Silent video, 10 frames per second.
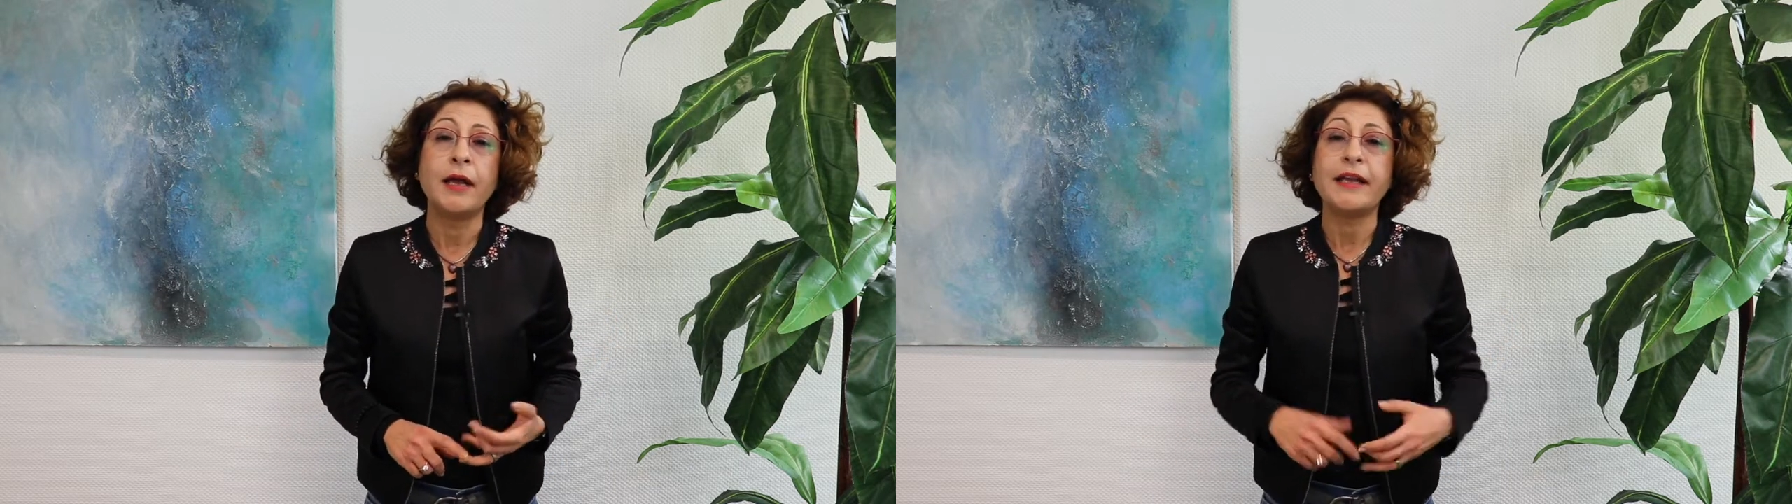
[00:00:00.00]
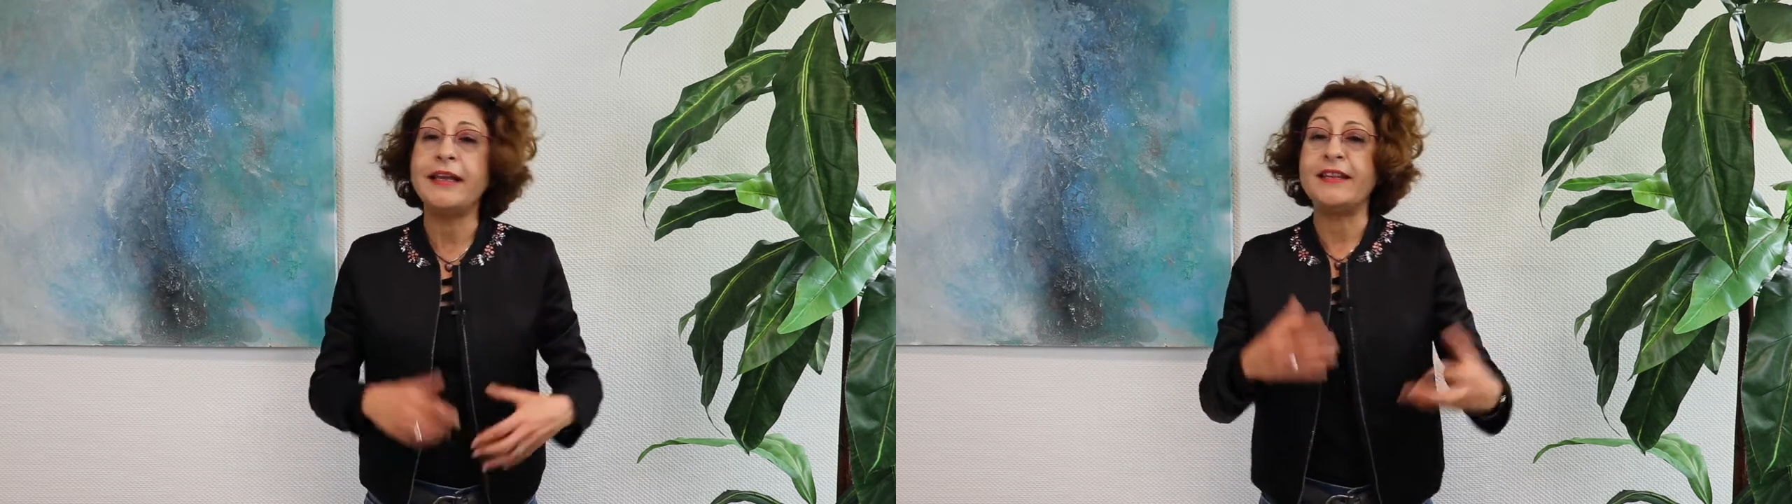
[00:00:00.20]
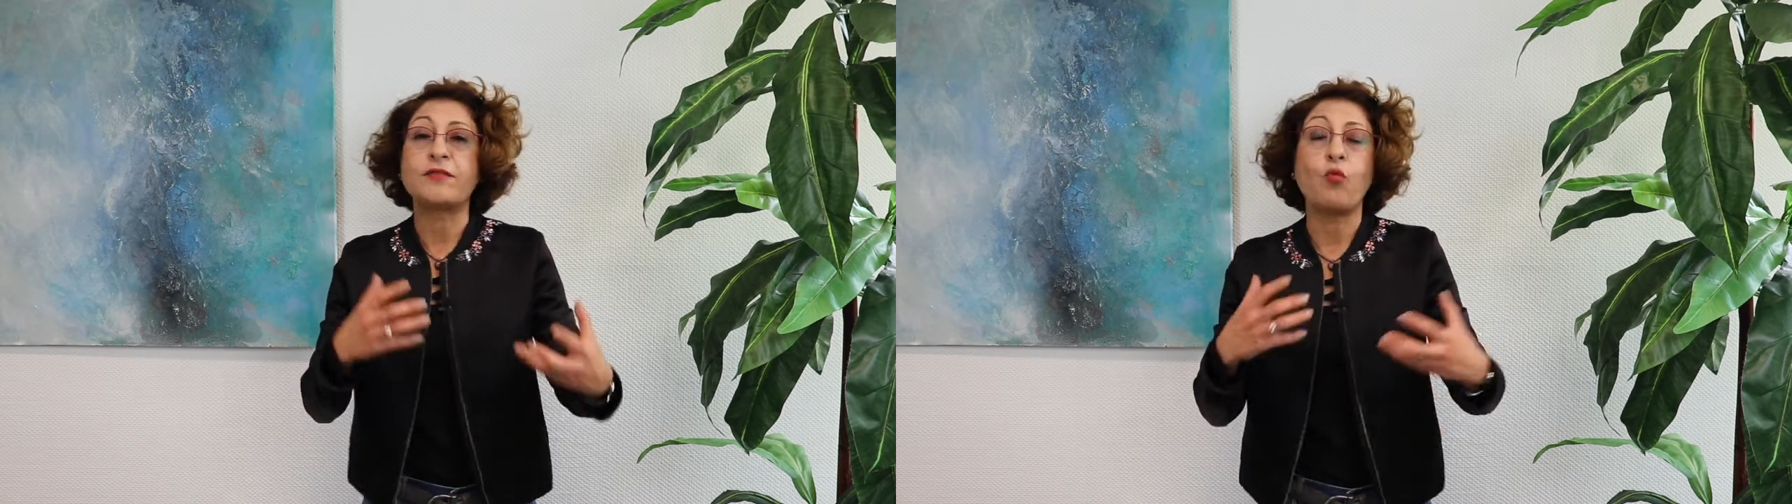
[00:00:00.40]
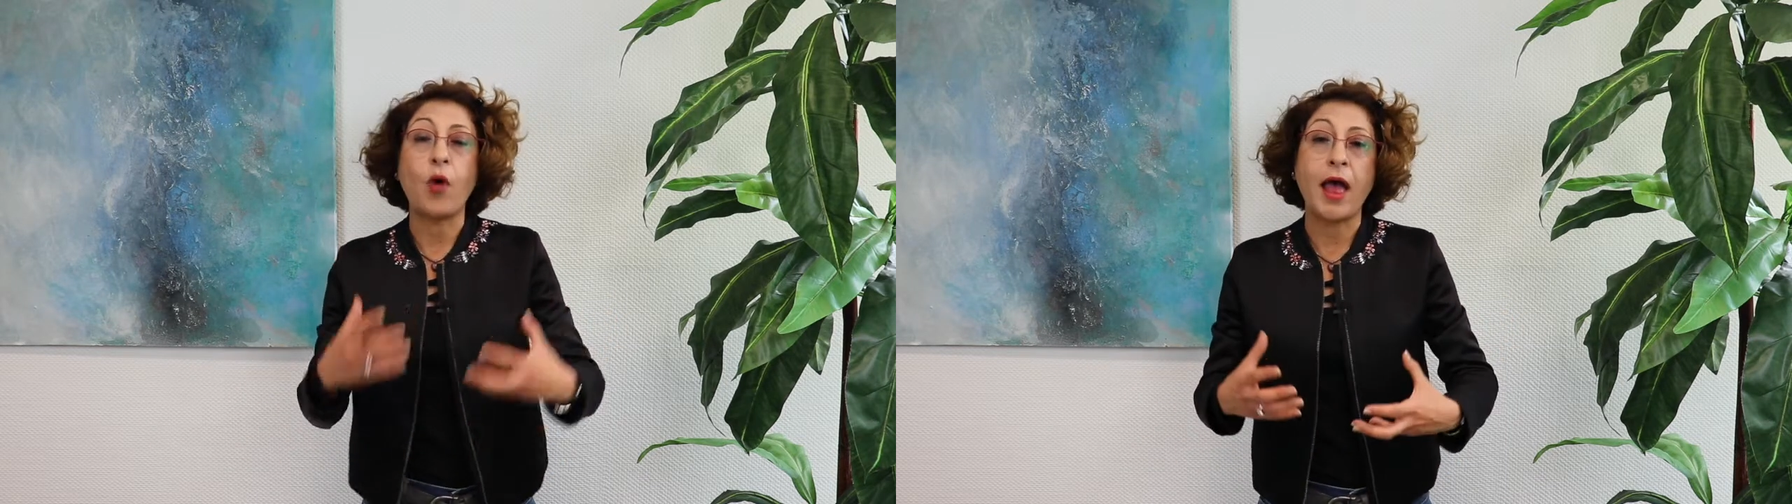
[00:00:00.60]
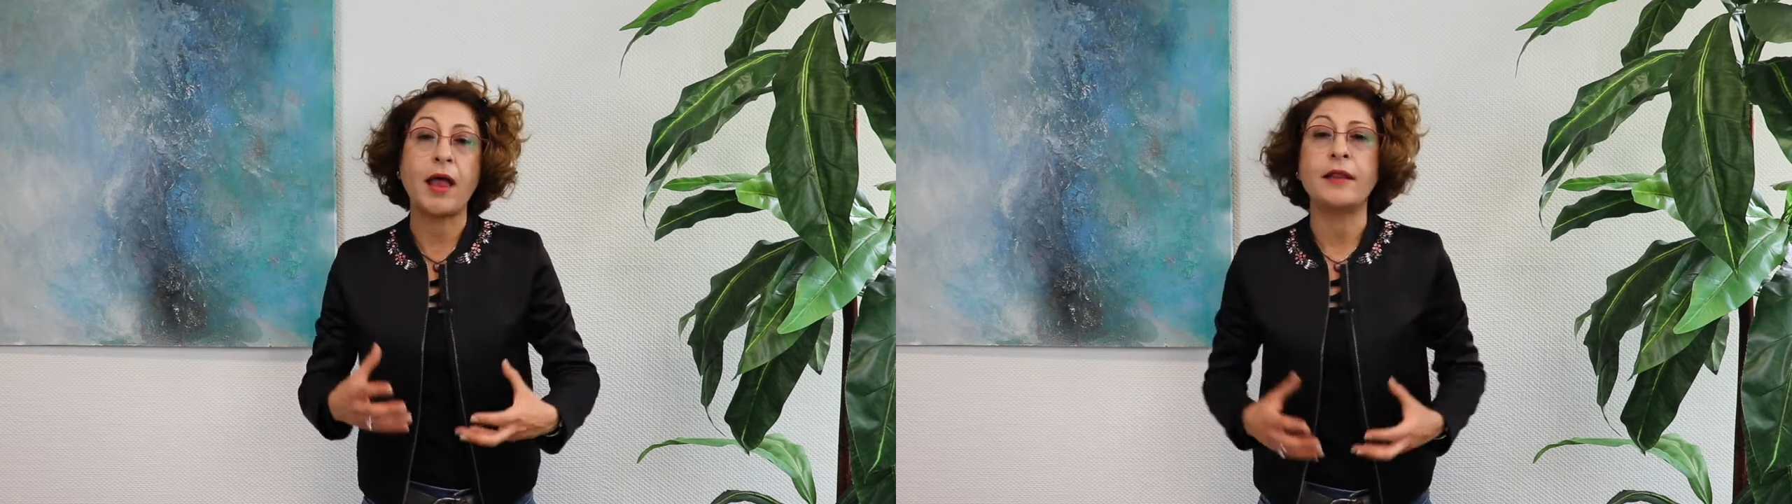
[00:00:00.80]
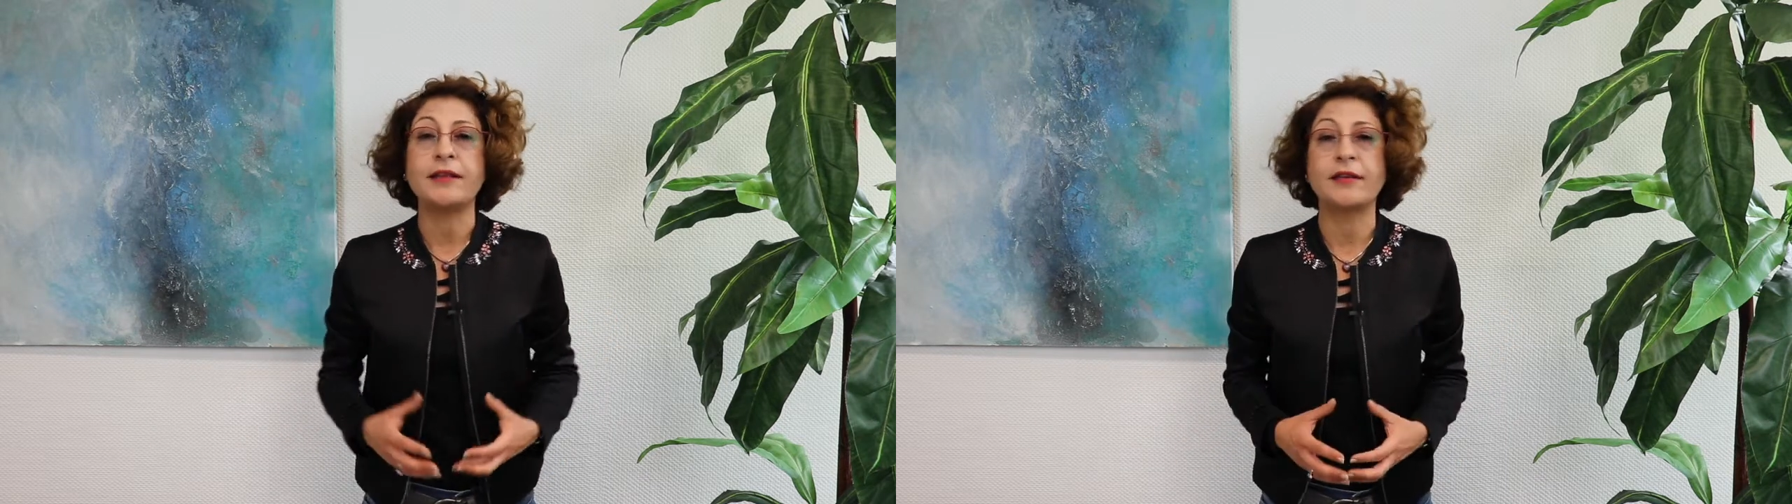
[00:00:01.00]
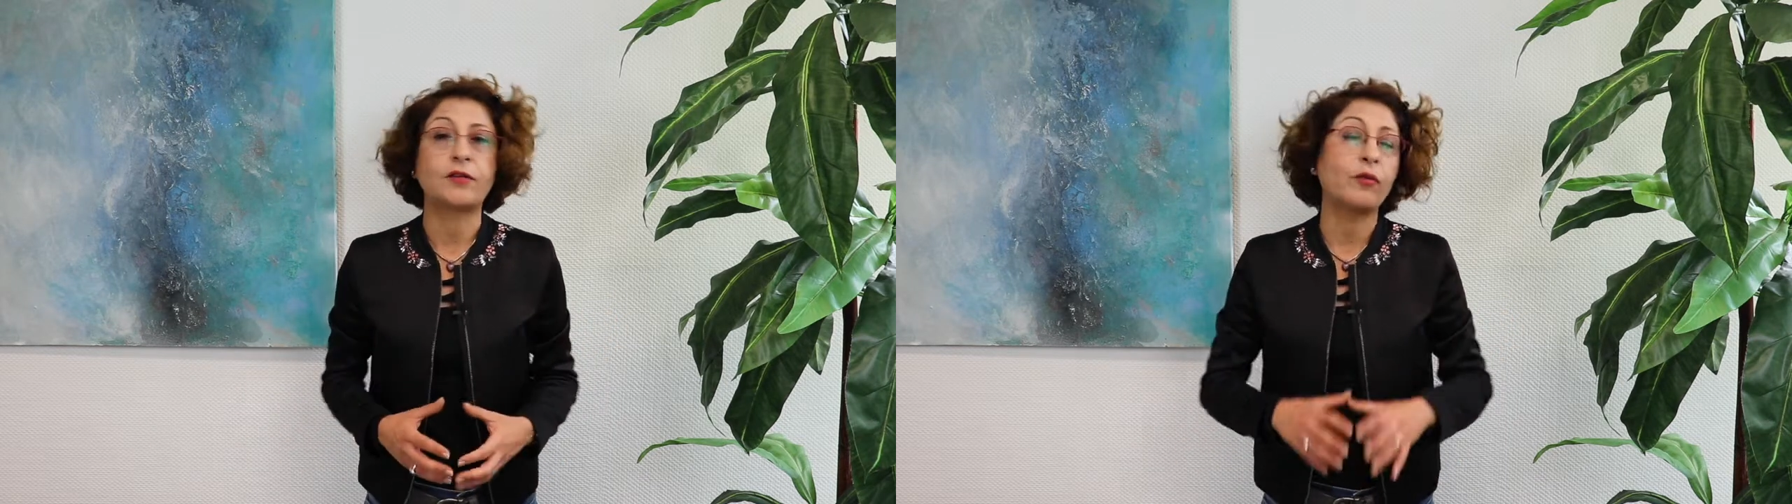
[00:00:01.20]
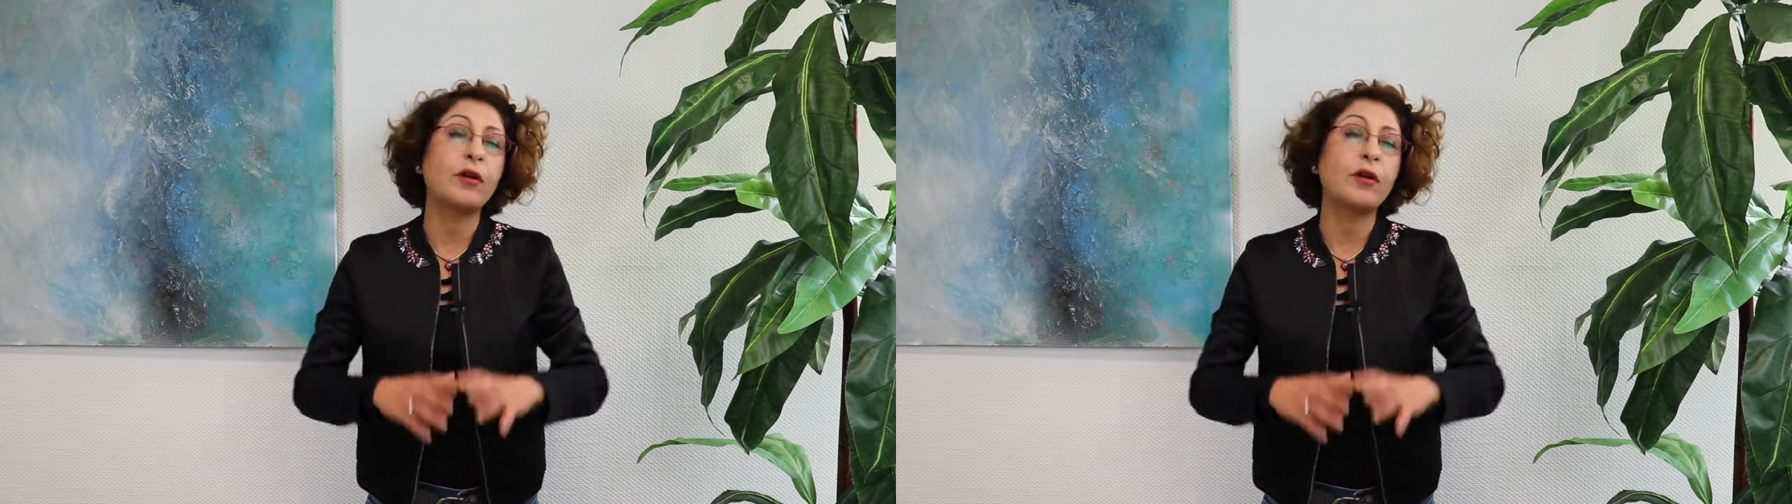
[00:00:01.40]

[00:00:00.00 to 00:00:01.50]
eat well, etc.